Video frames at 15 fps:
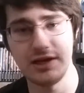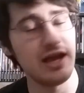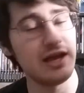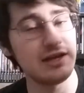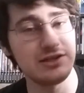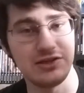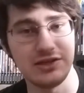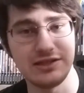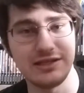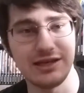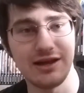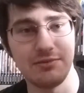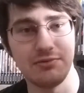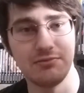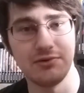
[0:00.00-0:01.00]
I actually did see a
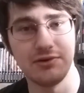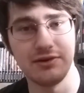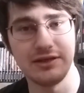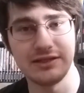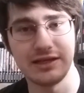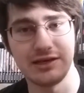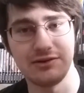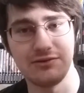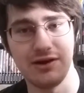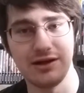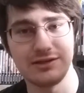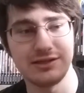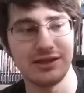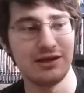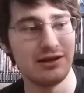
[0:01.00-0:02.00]
couple more of these at a
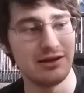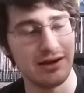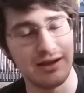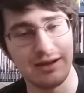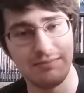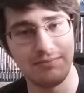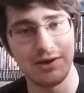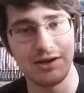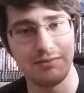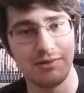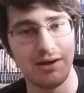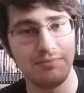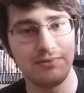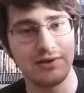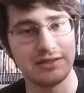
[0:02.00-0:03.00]
garage sale, and I didn't pick them
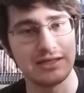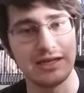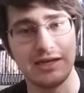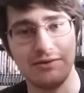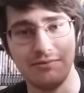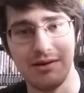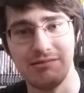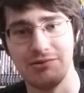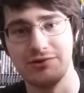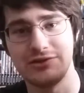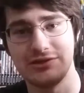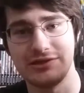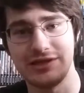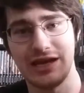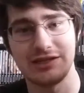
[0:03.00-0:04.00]
up because I didn't remember
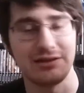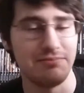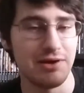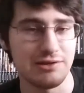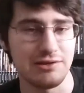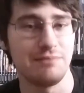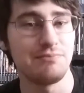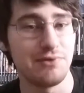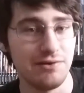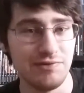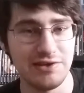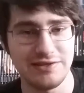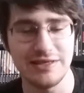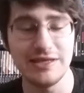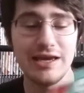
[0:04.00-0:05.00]
which ones I actually picked up
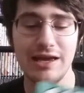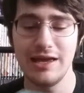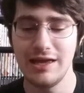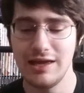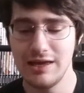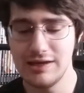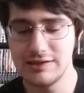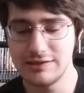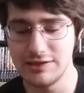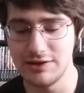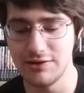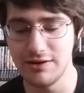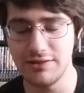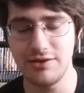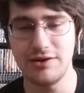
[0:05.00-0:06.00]
previously.
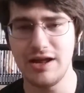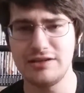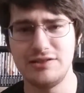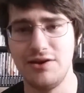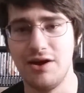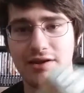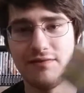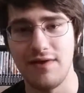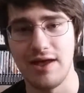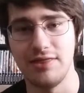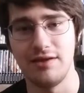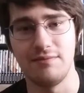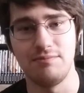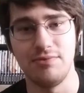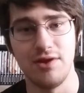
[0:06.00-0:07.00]
So they're not too hard to find.
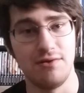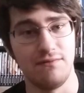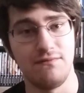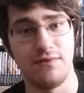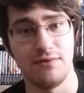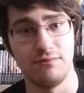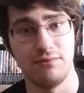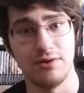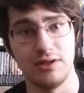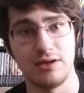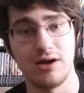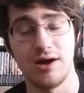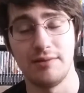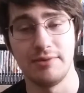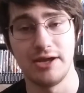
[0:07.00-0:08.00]
They're really
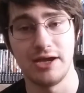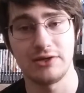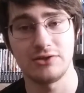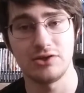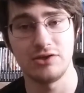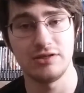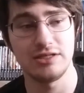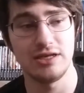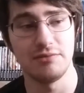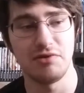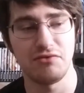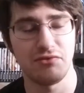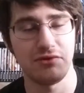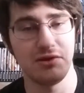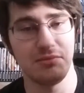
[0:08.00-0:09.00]
common actually. You see them
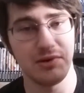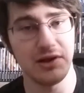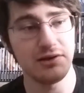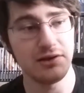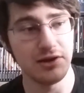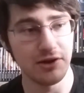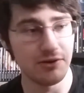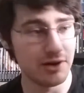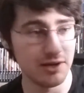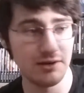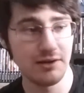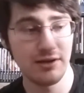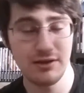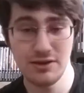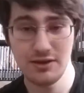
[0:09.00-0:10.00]
everywhere. But you know what?
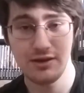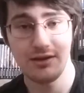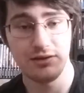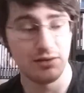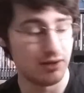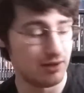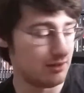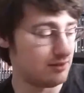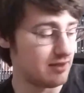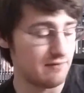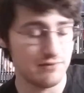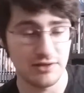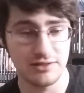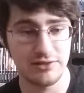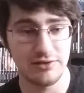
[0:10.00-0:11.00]

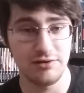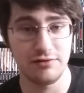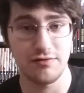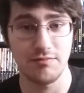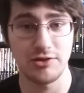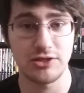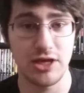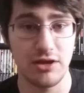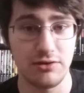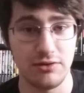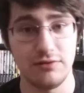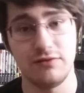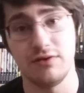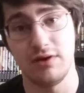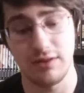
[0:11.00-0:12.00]
Definitely a series from my
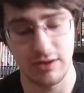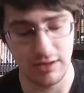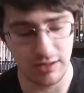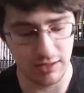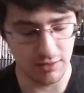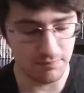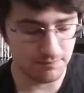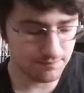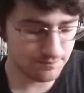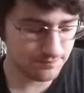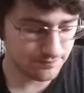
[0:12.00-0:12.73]
childhood, so I thought I'd get them.